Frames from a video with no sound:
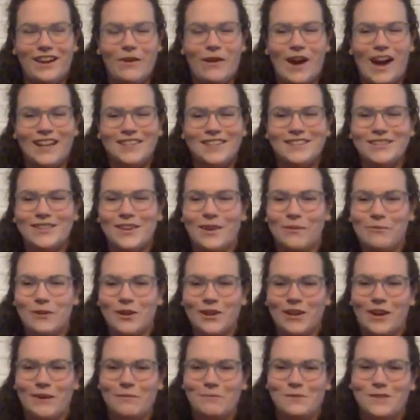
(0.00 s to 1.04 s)
as summer
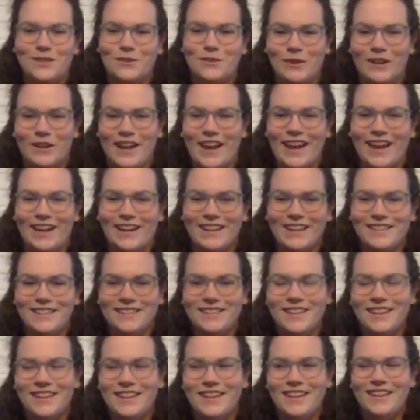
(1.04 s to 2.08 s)
comes to an end,
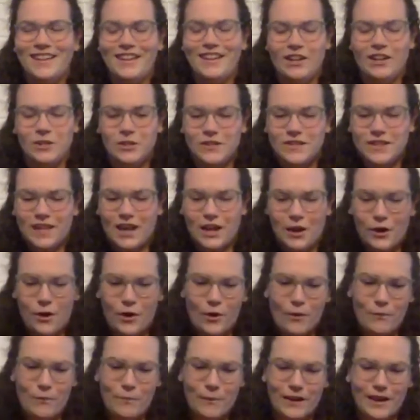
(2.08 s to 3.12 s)
you're just kind of
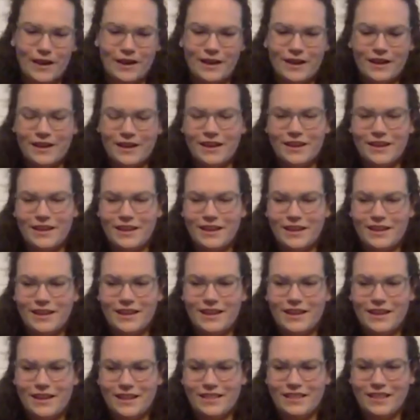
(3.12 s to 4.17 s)
hoping,
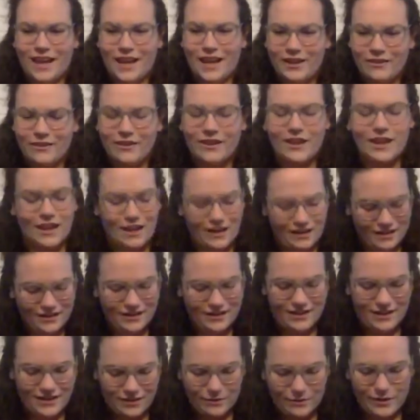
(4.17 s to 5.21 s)
like, okay,
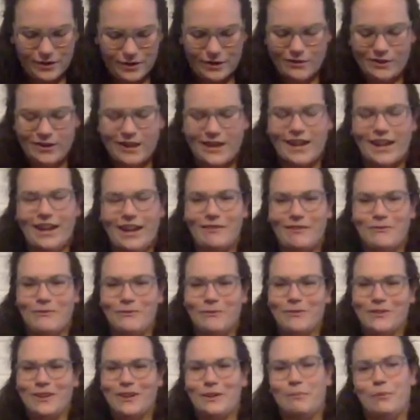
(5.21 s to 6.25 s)
here we go again.
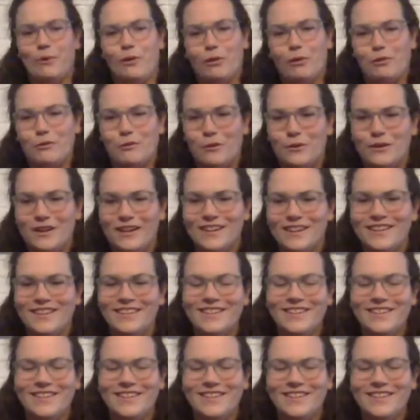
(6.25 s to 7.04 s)
We're gonna pull through it.